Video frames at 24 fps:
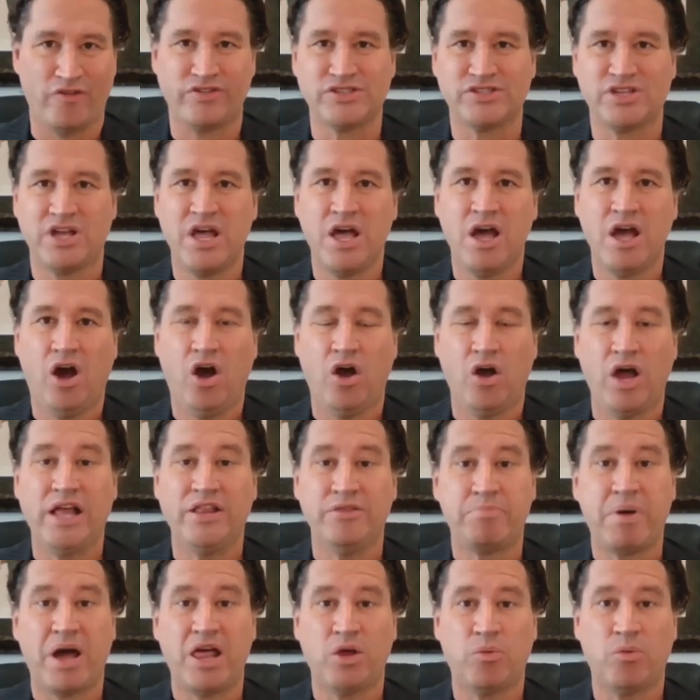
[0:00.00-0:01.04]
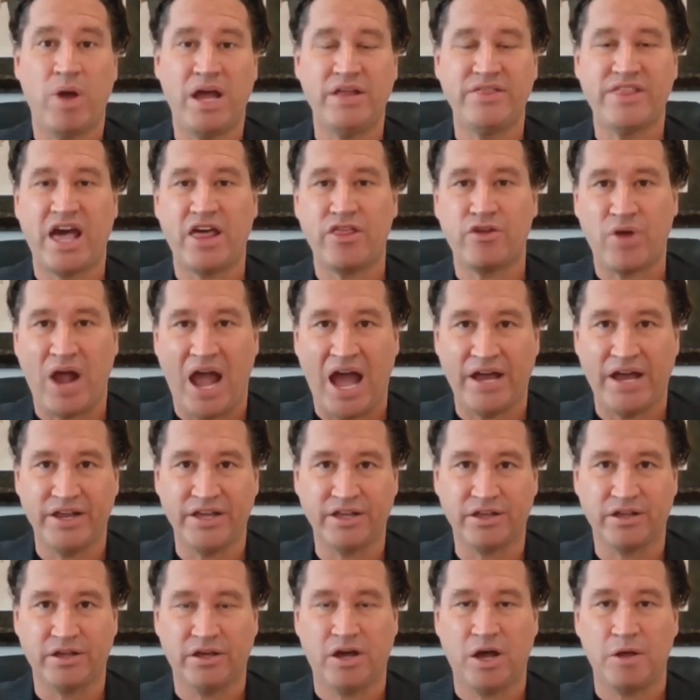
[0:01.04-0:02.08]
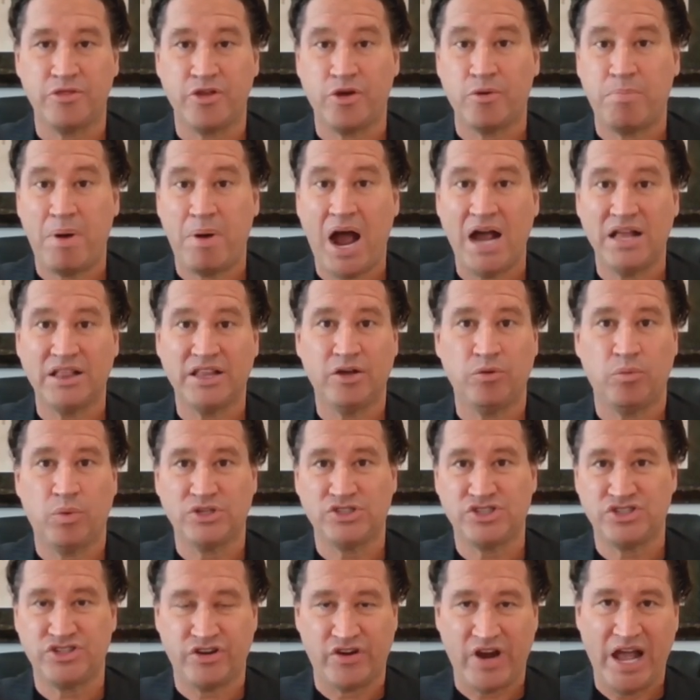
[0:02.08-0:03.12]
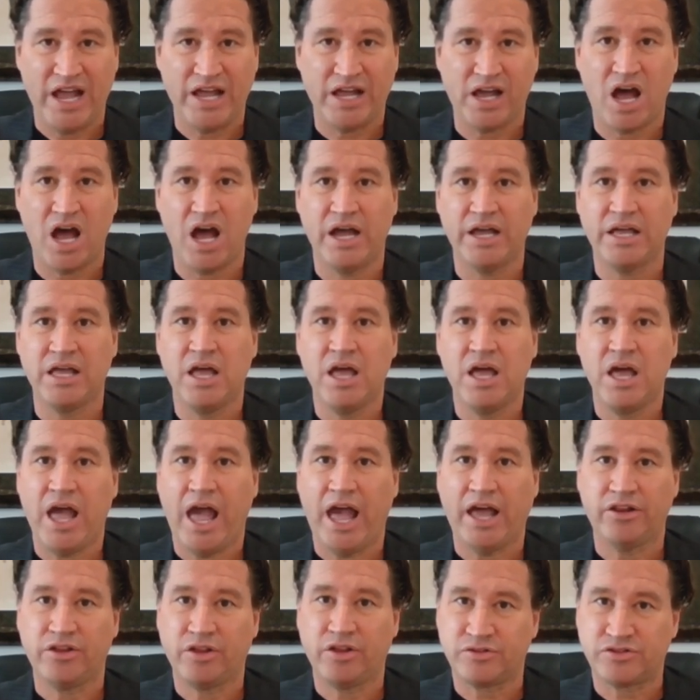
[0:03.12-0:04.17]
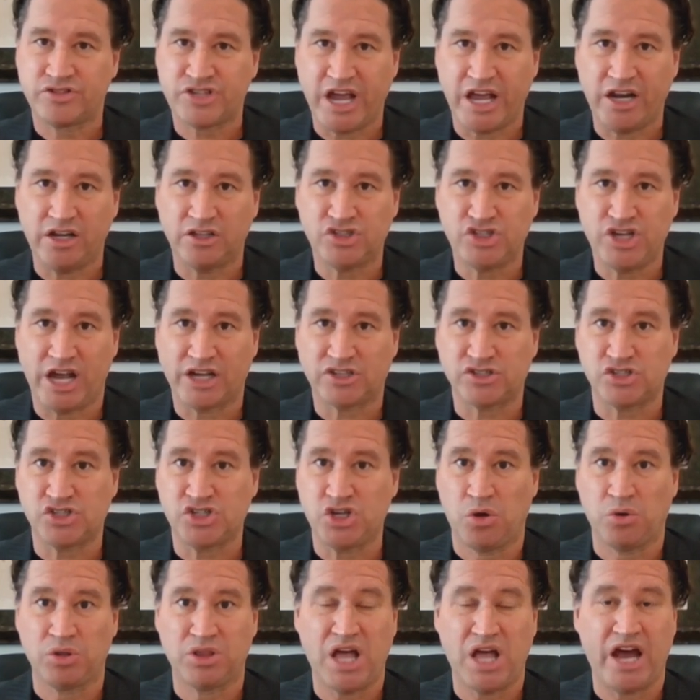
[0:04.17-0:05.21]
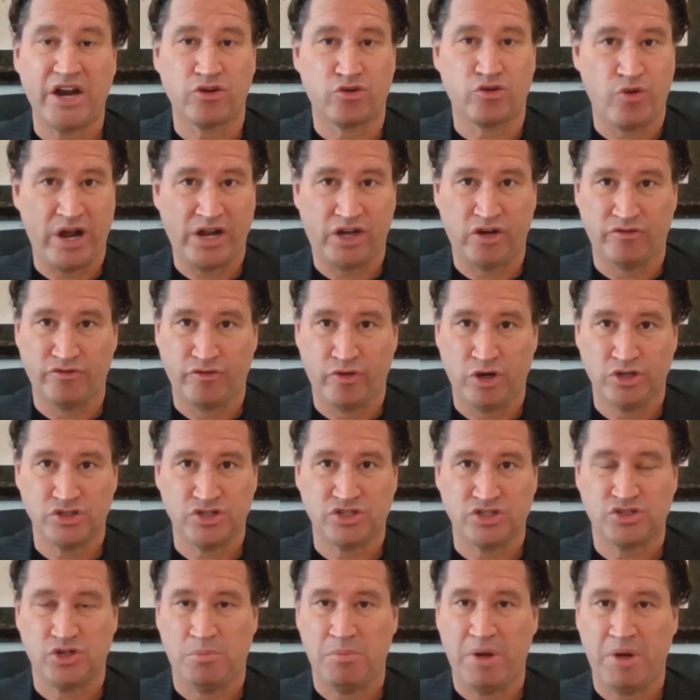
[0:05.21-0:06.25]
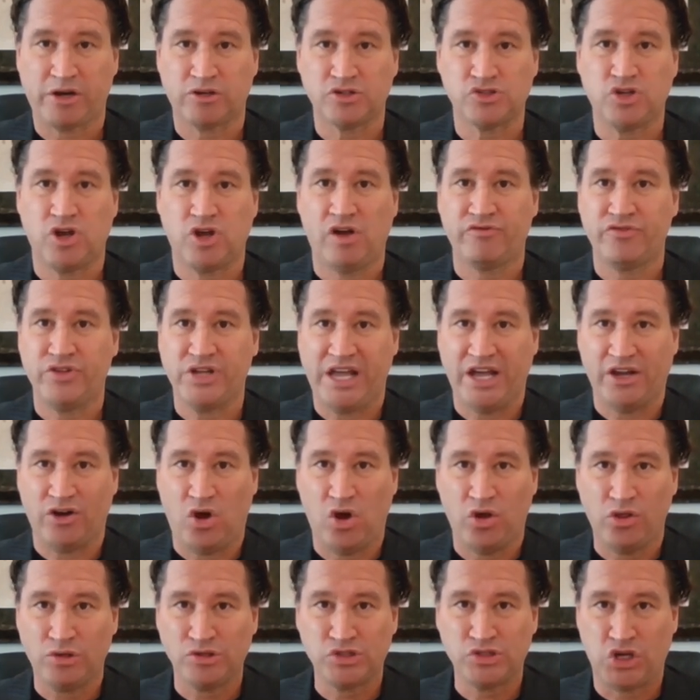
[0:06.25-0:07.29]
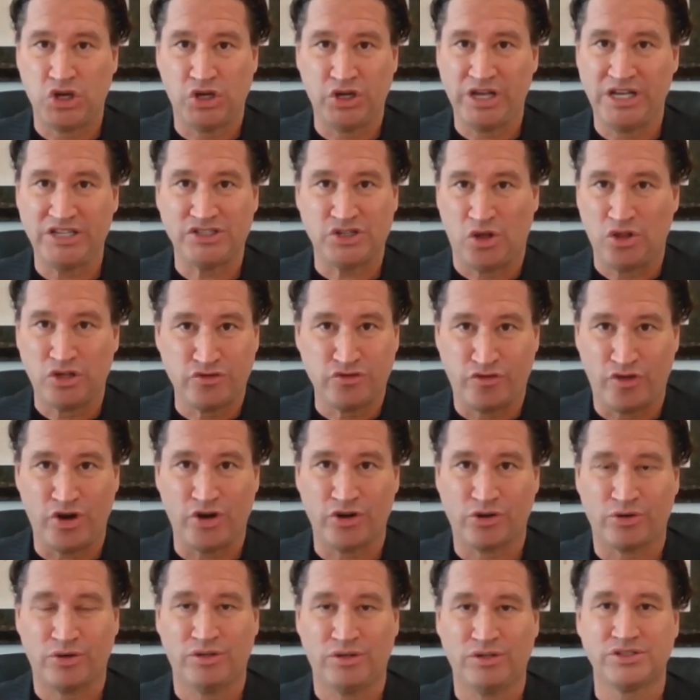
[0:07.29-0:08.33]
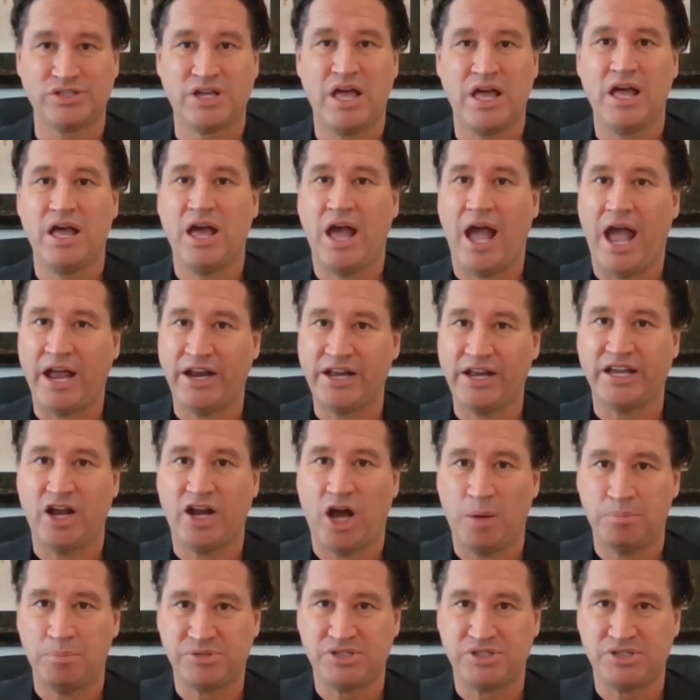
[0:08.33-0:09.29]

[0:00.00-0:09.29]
Office. Oh, and by the way, now they're adding uh, their pilot, which is their AI, and the channel checks are showing a lot of great conversions. So Microsoft, you get all those goodies, all those verticals, and you get